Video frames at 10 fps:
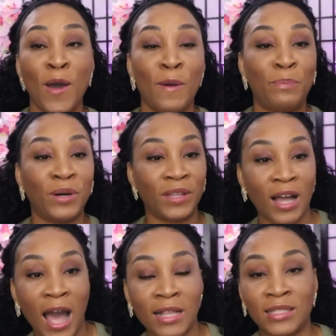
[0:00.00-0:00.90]
put the
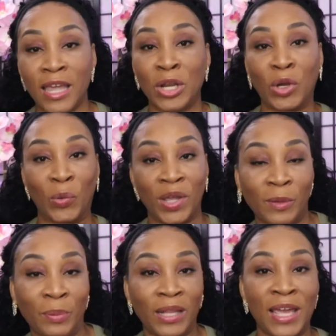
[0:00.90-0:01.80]
content, create
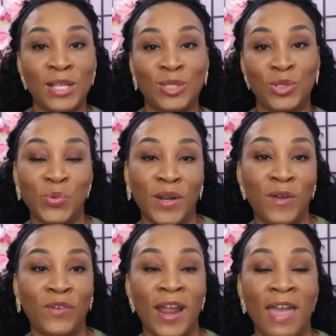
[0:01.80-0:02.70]
the plays, do
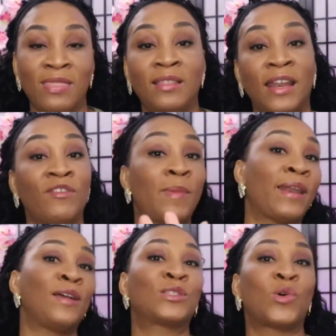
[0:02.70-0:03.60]
whatever, and then let
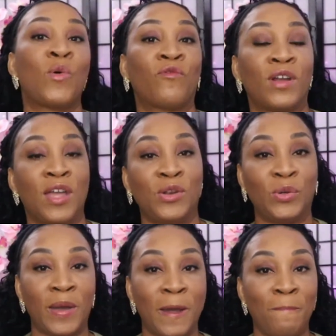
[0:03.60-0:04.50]
everybody else go in front and
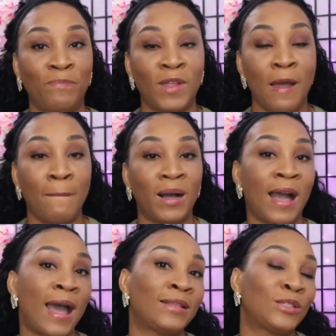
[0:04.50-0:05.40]
do it. But
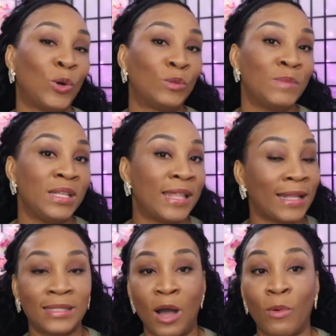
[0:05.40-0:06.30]
God told me
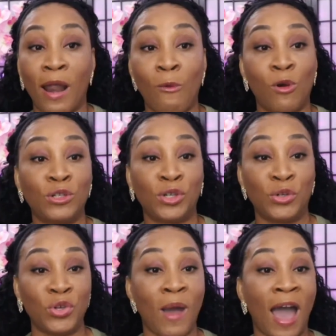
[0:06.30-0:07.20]
that's not what I want you
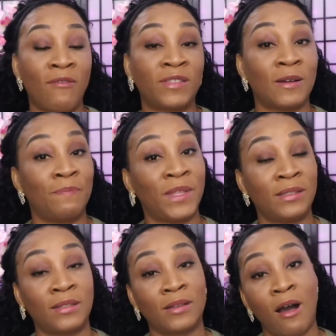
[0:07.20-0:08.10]
to do. You have
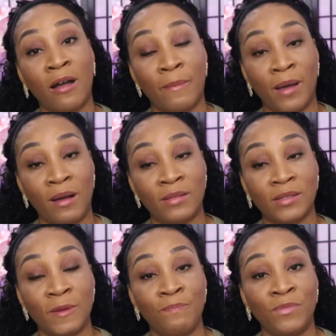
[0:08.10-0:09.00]
something to talk about.
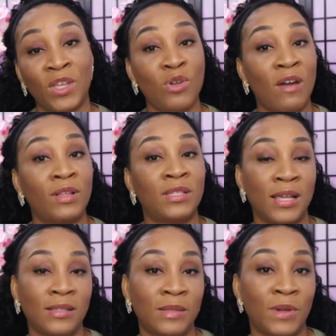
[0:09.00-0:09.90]
You have a
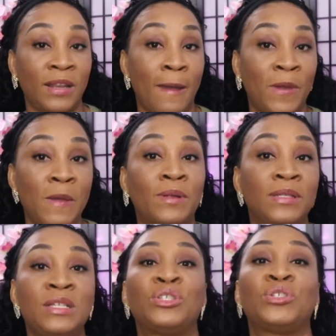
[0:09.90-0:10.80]
testimony that people
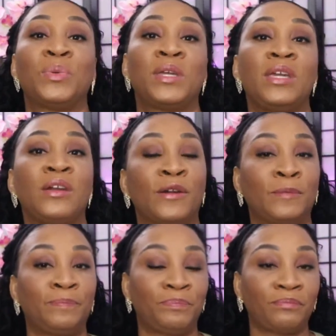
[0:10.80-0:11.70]
need to hear.
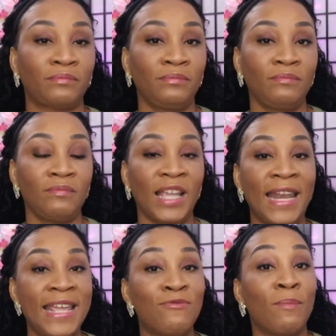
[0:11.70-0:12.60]

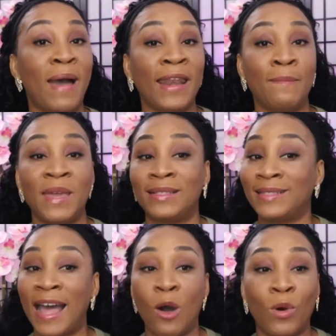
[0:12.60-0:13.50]
And He reminded me, it's
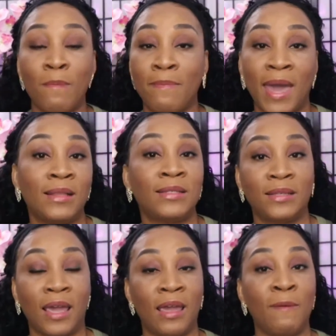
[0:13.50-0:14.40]
not what men
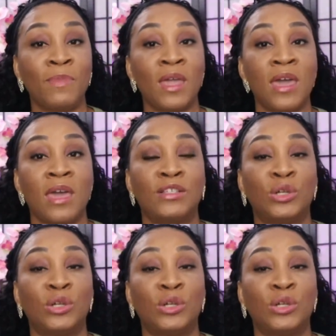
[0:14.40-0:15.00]
say. So